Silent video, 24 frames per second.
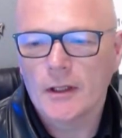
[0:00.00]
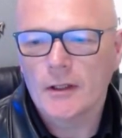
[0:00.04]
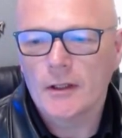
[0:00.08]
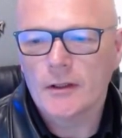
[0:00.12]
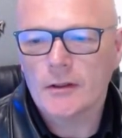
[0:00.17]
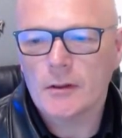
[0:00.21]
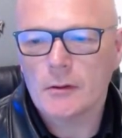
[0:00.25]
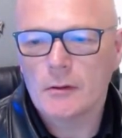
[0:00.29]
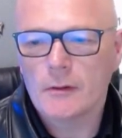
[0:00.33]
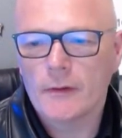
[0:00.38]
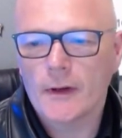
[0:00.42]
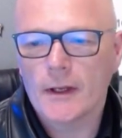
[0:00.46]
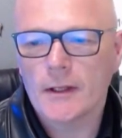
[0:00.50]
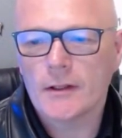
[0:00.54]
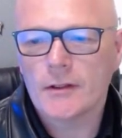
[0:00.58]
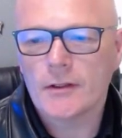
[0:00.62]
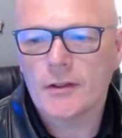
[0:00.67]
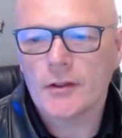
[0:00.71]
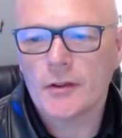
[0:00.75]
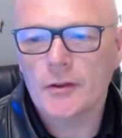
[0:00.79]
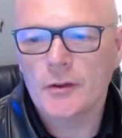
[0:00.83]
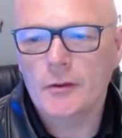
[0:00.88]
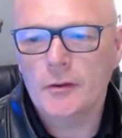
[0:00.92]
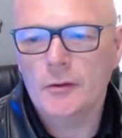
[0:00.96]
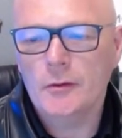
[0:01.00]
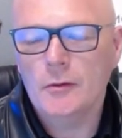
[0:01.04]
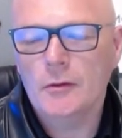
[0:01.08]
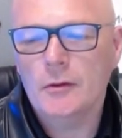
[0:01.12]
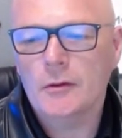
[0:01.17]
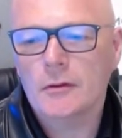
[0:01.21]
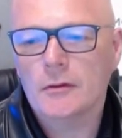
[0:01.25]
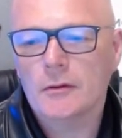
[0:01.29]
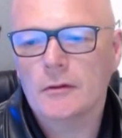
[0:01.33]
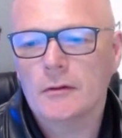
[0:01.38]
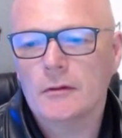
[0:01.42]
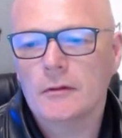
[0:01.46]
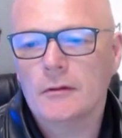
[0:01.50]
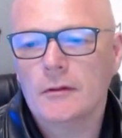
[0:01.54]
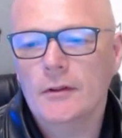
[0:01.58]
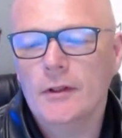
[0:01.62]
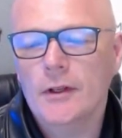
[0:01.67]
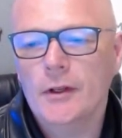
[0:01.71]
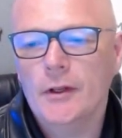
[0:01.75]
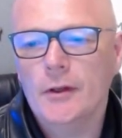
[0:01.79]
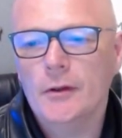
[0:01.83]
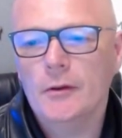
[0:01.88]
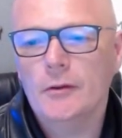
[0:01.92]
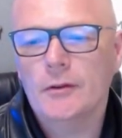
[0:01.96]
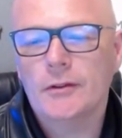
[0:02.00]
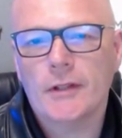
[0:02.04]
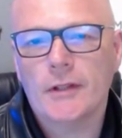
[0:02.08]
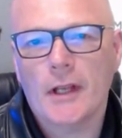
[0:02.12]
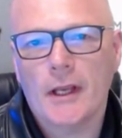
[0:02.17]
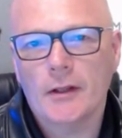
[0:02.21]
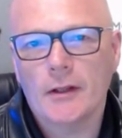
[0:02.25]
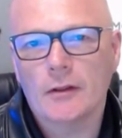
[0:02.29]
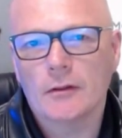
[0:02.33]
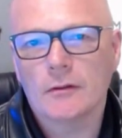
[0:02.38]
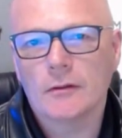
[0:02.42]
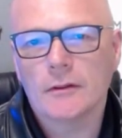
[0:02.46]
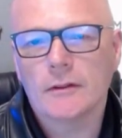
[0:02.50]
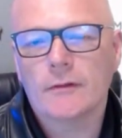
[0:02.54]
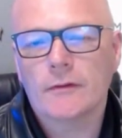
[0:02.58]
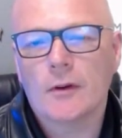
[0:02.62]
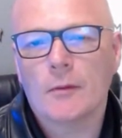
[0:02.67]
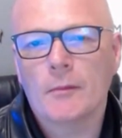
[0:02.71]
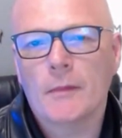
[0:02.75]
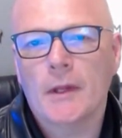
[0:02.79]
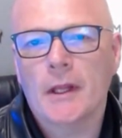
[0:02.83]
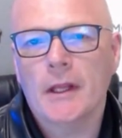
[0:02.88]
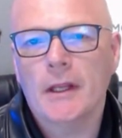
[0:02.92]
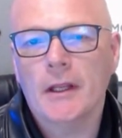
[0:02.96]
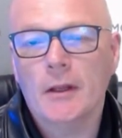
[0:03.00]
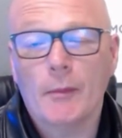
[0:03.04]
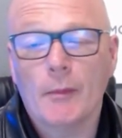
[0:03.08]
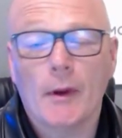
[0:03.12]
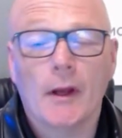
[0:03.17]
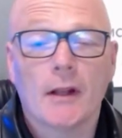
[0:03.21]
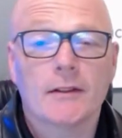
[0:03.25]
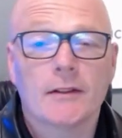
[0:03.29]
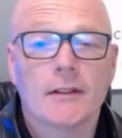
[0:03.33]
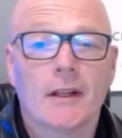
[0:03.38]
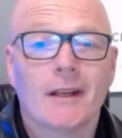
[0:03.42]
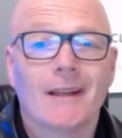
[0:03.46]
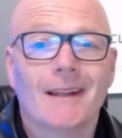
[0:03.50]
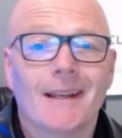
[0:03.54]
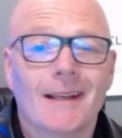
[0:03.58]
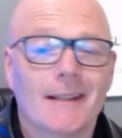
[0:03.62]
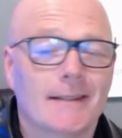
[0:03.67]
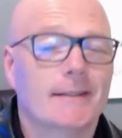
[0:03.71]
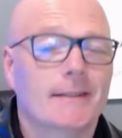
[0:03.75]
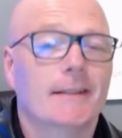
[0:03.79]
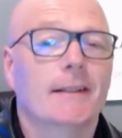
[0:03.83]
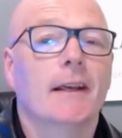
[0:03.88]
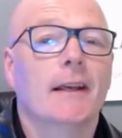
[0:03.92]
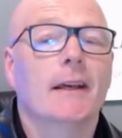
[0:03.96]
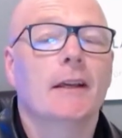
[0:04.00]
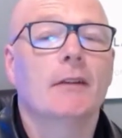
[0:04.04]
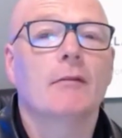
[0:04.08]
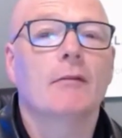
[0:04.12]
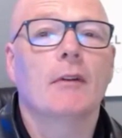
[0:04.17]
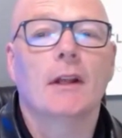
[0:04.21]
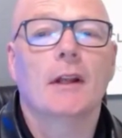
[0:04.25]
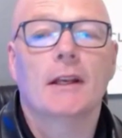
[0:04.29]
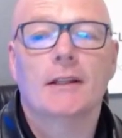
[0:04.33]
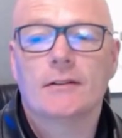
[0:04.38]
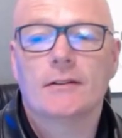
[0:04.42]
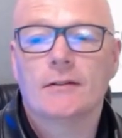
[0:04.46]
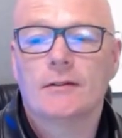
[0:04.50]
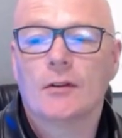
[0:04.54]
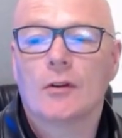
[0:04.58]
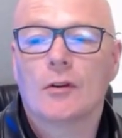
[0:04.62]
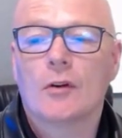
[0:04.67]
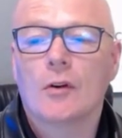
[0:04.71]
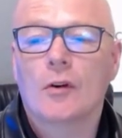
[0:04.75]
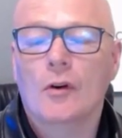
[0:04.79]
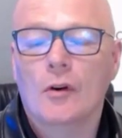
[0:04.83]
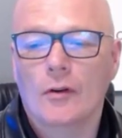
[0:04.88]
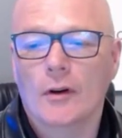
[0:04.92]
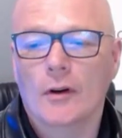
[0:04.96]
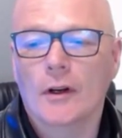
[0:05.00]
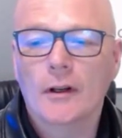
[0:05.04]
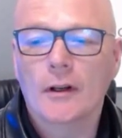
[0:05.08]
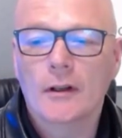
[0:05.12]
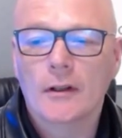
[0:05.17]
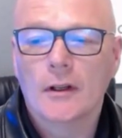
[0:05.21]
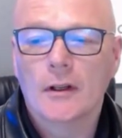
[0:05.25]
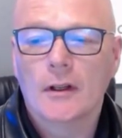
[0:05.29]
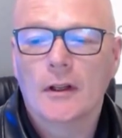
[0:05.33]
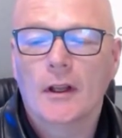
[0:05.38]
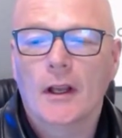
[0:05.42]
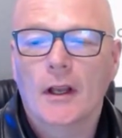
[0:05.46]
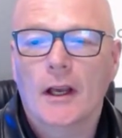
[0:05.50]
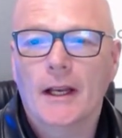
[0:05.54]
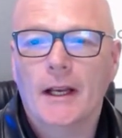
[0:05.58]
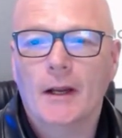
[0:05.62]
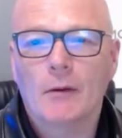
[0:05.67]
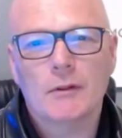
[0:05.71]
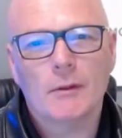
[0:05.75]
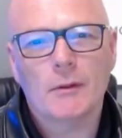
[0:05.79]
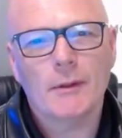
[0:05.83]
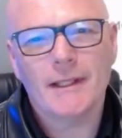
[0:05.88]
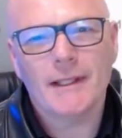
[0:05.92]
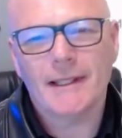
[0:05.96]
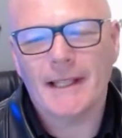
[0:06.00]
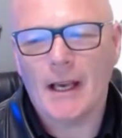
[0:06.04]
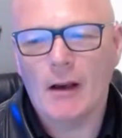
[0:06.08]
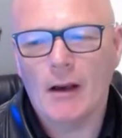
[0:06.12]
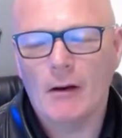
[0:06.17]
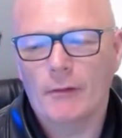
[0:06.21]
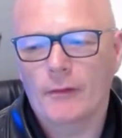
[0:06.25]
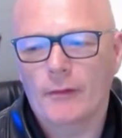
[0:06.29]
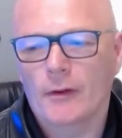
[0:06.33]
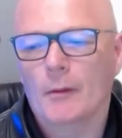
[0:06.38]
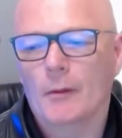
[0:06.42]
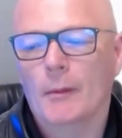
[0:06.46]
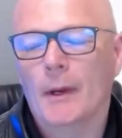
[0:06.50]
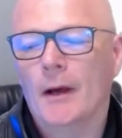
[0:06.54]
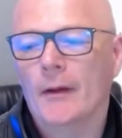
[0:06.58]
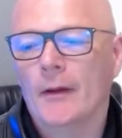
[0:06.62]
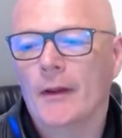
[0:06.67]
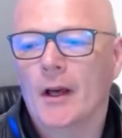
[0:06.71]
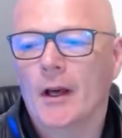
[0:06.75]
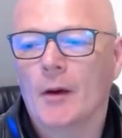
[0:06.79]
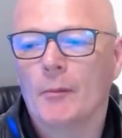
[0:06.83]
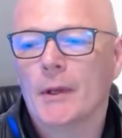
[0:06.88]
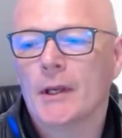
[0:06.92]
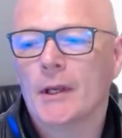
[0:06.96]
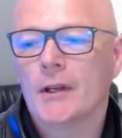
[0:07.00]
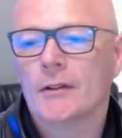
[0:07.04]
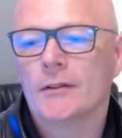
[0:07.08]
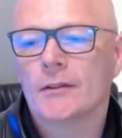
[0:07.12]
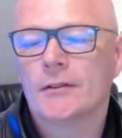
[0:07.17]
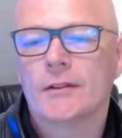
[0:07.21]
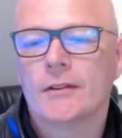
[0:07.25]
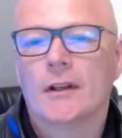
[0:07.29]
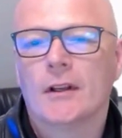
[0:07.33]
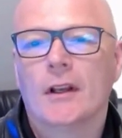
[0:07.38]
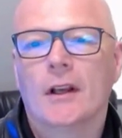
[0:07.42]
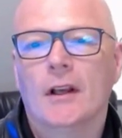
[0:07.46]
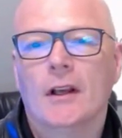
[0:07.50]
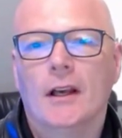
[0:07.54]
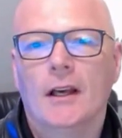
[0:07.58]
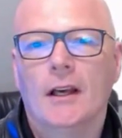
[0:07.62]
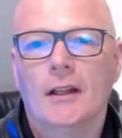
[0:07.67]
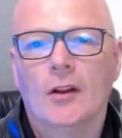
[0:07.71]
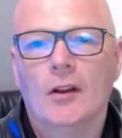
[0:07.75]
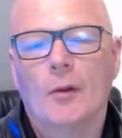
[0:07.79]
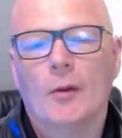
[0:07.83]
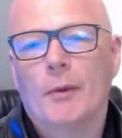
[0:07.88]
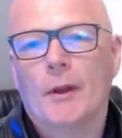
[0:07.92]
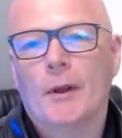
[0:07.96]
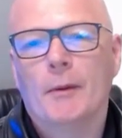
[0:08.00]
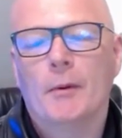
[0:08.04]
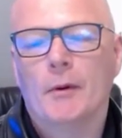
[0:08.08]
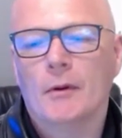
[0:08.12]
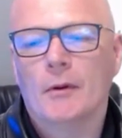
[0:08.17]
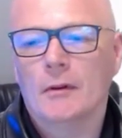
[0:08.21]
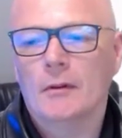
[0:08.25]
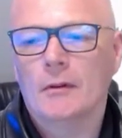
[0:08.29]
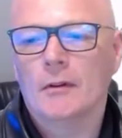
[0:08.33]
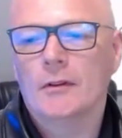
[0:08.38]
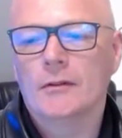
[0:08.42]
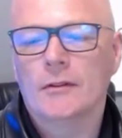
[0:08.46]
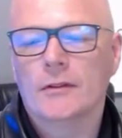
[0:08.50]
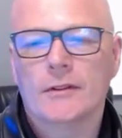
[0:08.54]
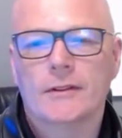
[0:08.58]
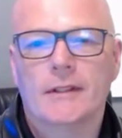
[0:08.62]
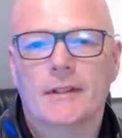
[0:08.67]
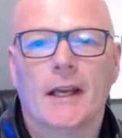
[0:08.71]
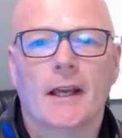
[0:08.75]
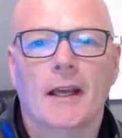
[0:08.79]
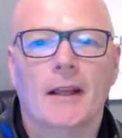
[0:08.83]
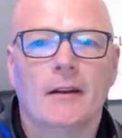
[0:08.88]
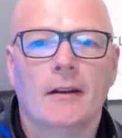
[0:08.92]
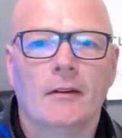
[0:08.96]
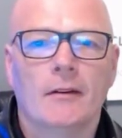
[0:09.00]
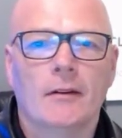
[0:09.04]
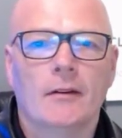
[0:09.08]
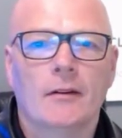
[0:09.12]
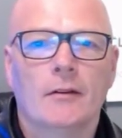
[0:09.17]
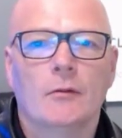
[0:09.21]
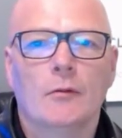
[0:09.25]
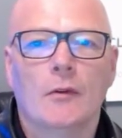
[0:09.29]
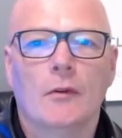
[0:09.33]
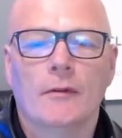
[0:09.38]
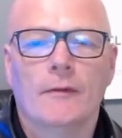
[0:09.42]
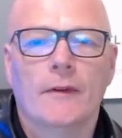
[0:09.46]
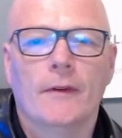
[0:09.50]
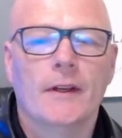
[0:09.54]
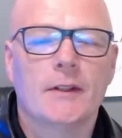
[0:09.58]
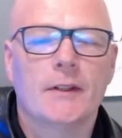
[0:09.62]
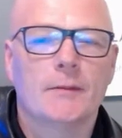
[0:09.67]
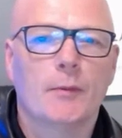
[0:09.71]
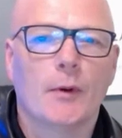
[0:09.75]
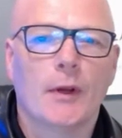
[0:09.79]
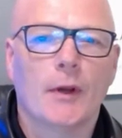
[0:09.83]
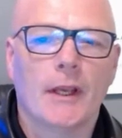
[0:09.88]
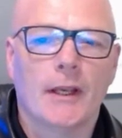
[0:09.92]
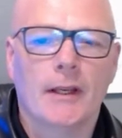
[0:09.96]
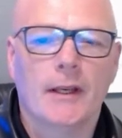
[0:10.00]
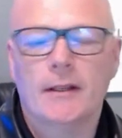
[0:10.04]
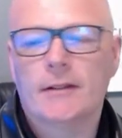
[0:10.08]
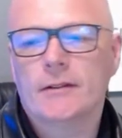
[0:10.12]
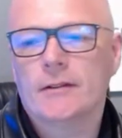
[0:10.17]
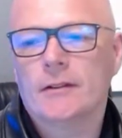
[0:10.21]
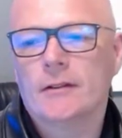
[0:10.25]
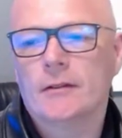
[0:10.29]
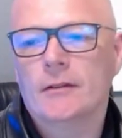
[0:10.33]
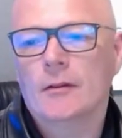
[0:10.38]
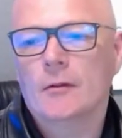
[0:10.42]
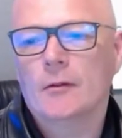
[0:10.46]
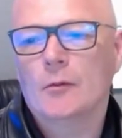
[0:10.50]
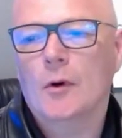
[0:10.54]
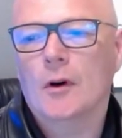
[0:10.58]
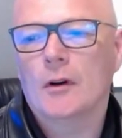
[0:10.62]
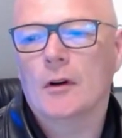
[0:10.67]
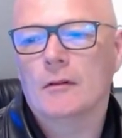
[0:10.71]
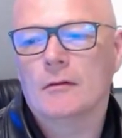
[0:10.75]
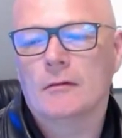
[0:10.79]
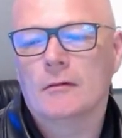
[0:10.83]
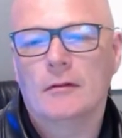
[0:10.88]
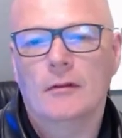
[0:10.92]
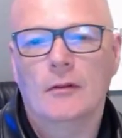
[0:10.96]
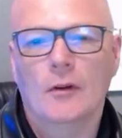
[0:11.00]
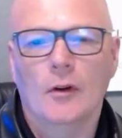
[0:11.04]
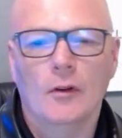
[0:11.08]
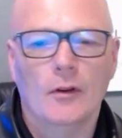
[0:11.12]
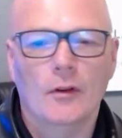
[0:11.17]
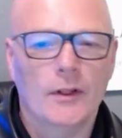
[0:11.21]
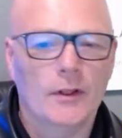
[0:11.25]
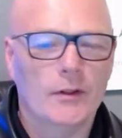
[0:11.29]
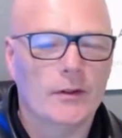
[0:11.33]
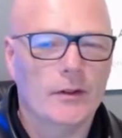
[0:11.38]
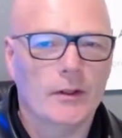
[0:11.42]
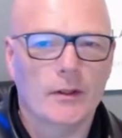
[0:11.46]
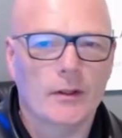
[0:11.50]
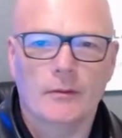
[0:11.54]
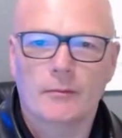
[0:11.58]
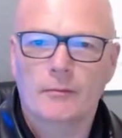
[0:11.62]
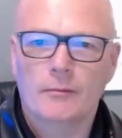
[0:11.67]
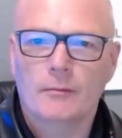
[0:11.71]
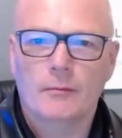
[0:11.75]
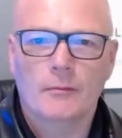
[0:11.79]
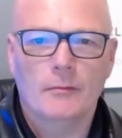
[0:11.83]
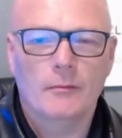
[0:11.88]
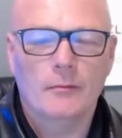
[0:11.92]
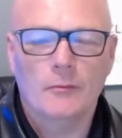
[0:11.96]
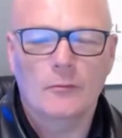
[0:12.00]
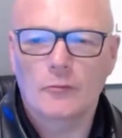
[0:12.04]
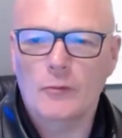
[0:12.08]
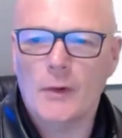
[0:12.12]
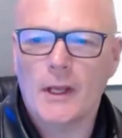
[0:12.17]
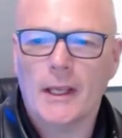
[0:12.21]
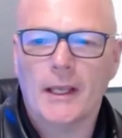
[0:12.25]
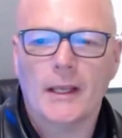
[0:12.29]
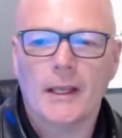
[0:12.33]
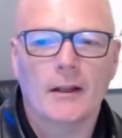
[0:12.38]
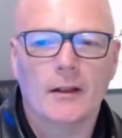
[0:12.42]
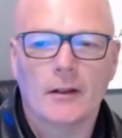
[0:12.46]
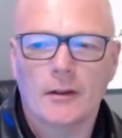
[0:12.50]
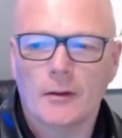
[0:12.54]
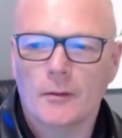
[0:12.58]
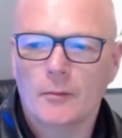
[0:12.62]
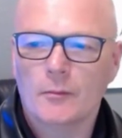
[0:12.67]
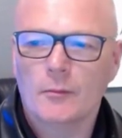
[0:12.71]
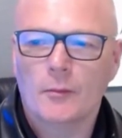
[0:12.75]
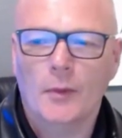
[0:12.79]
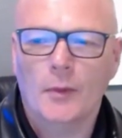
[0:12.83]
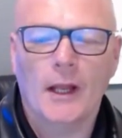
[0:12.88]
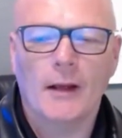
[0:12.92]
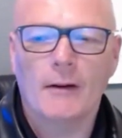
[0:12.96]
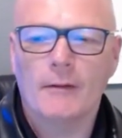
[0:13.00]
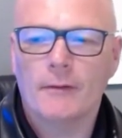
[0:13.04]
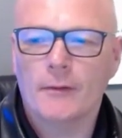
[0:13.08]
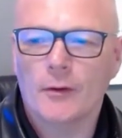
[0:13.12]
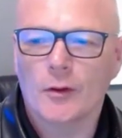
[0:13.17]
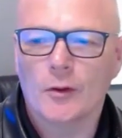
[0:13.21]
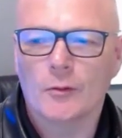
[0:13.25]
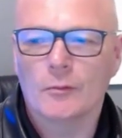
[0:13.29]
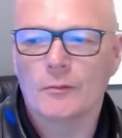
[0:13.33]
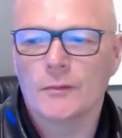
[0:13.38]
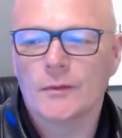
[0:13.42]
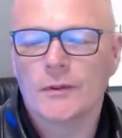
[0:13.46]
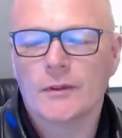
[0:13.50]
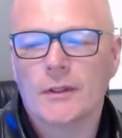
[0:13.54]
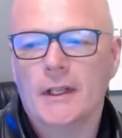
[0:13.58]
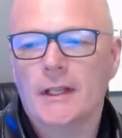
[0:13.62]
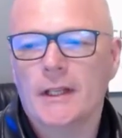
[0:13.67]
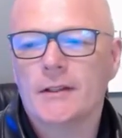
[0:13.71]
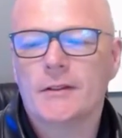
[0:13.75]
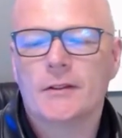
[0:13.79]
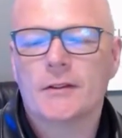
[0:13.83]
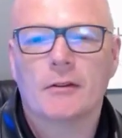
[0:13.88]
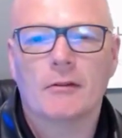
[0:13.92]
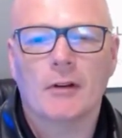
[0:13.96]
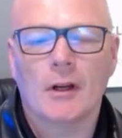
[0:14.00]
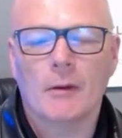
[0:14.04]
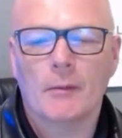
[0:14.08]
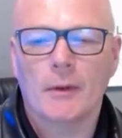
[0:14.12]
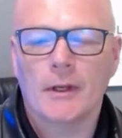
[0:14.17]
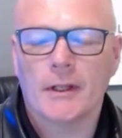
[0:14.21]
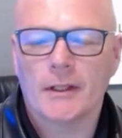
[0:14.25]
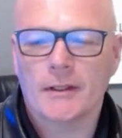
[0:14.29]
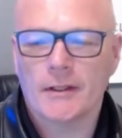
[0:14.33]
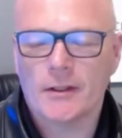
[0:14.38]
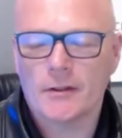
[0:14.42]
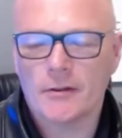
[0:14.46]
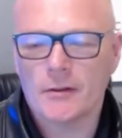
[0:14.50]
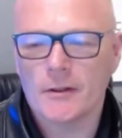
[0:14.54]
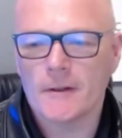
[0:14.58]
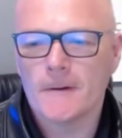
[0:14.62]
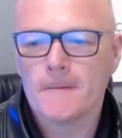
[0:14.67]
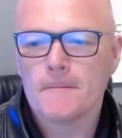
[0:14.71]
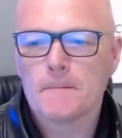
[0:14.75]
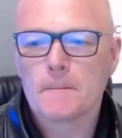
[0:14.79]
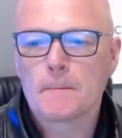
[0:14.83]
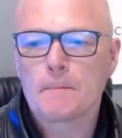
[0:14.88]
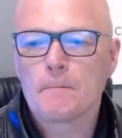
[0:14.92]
So we've had 2 new sales from the email sent yesterday in relation to Quora, and I was a bit doubtful about that because a lot of people understand what Facebook is and what all the other regular platforms, Instagram, etc.